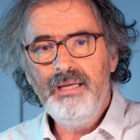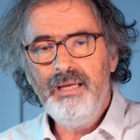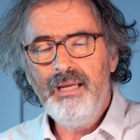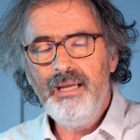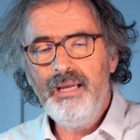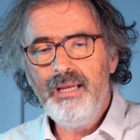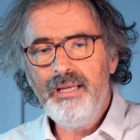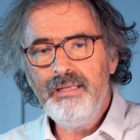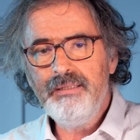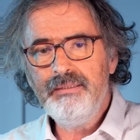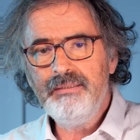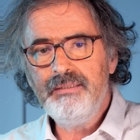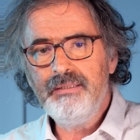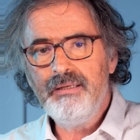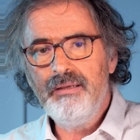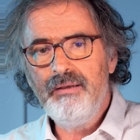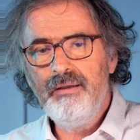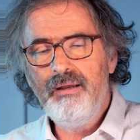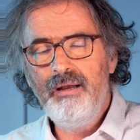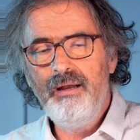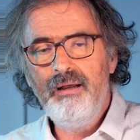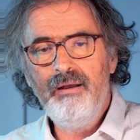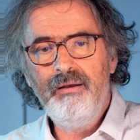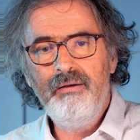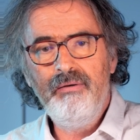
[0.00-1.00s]
and
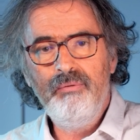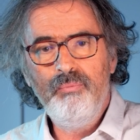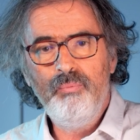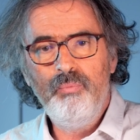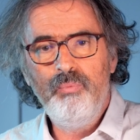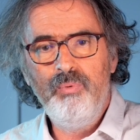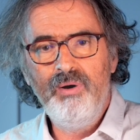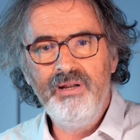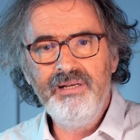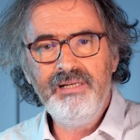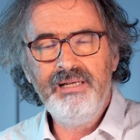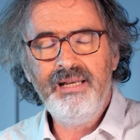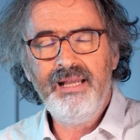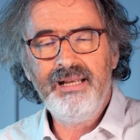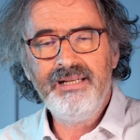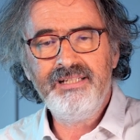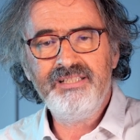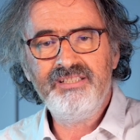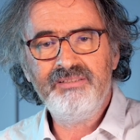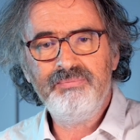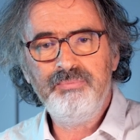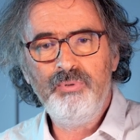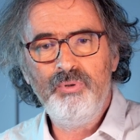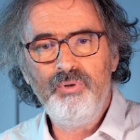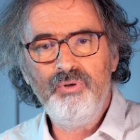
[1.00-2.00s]
one likes
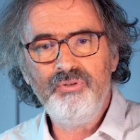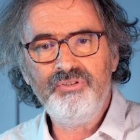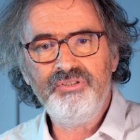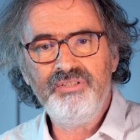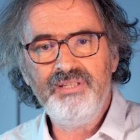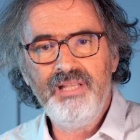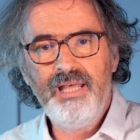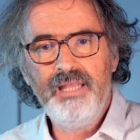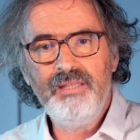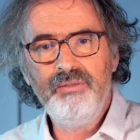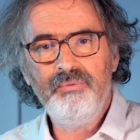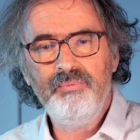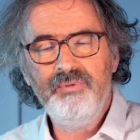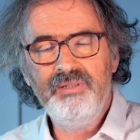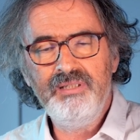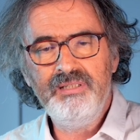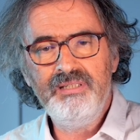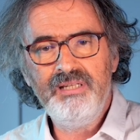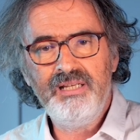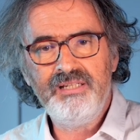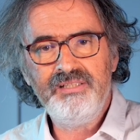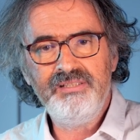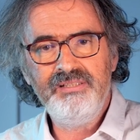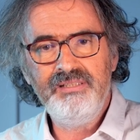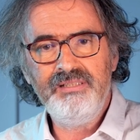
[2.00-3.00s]
sports, the other one
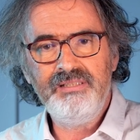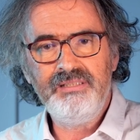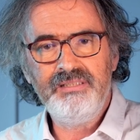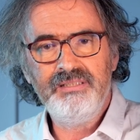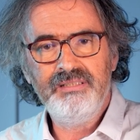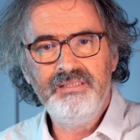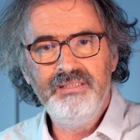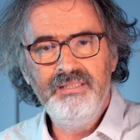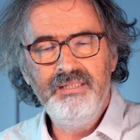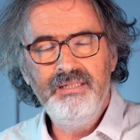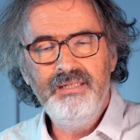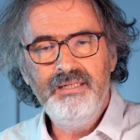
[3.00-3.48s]
doesn't.